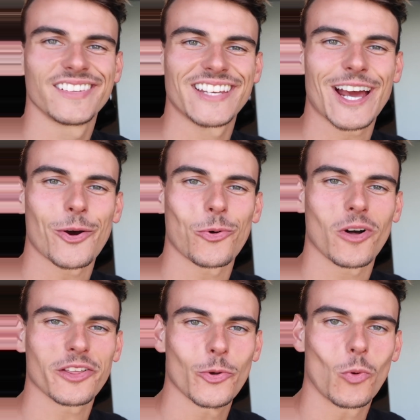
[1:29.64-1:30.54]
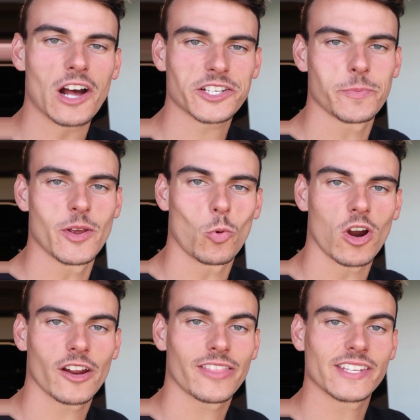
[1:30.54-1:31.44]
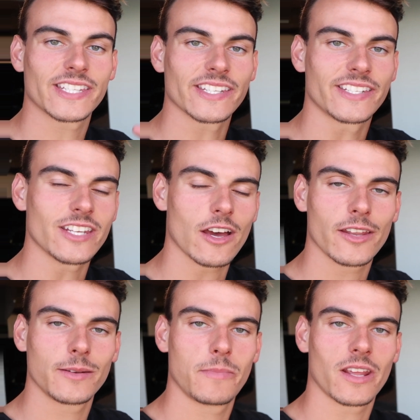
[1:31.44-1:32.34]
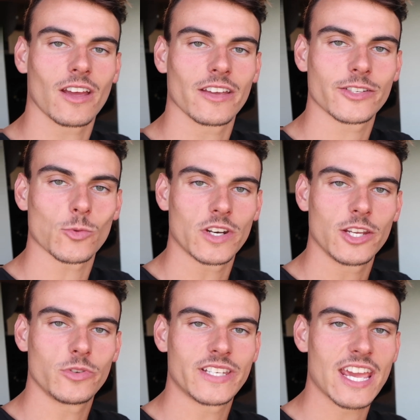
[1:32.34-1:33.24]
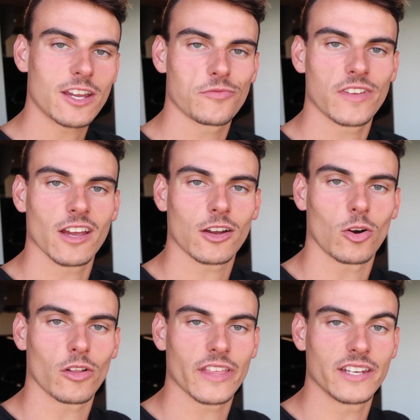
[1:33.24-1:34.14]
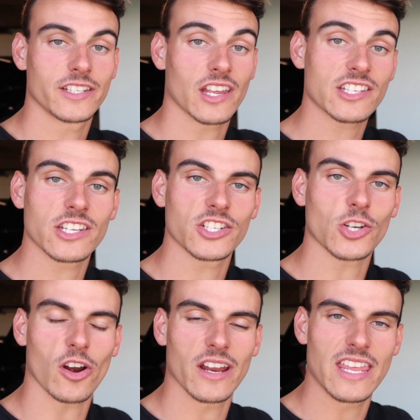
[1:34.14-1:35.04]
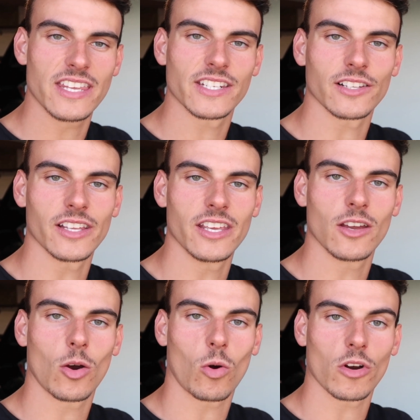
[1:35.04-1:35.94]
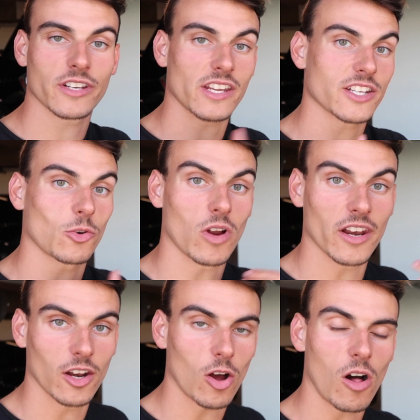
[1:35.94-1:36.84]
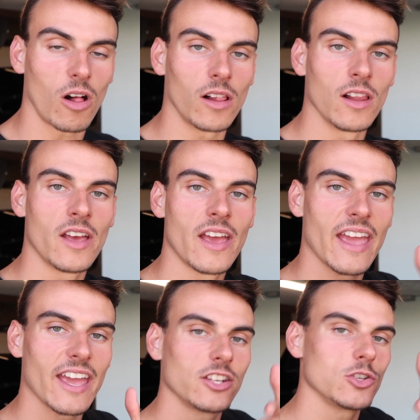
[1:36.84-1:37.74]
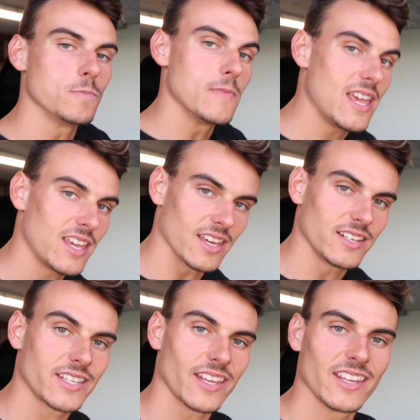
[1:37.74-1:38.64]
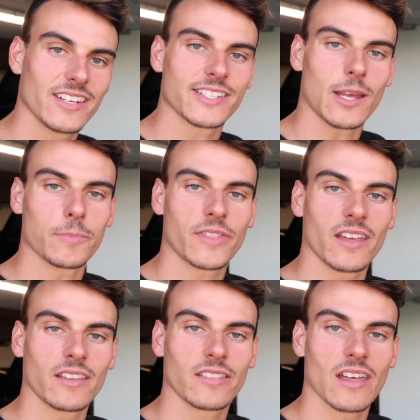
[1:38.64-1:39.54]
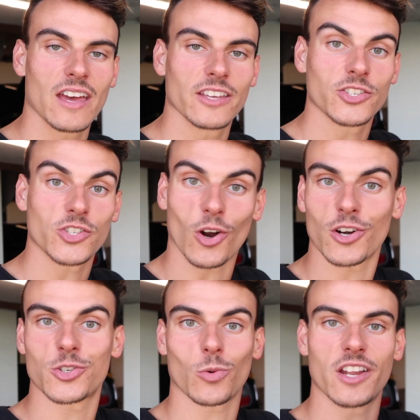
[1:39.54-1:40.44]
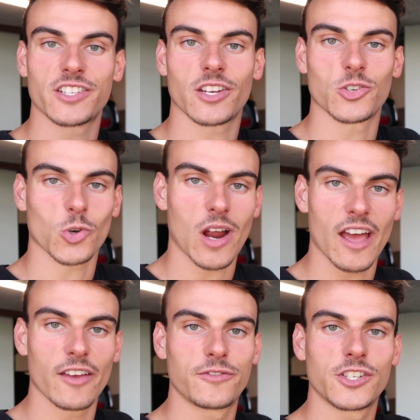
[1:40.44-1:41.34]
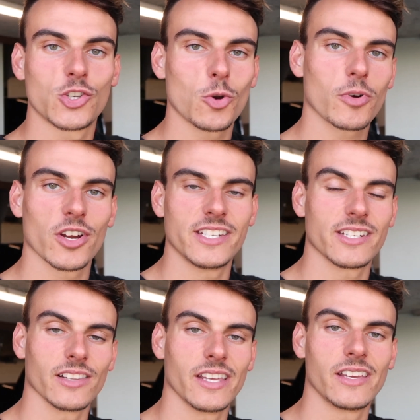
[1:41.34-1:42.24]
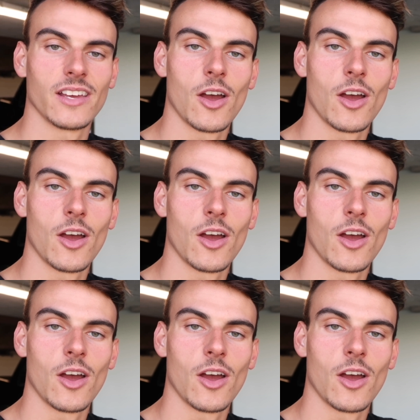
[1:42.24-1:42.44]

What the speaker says: Now, while you watch me work, this is done because when you take a vehicle that doesn't start easily or doesn't run at all, and you make it into something that starts, runs, and drives super easily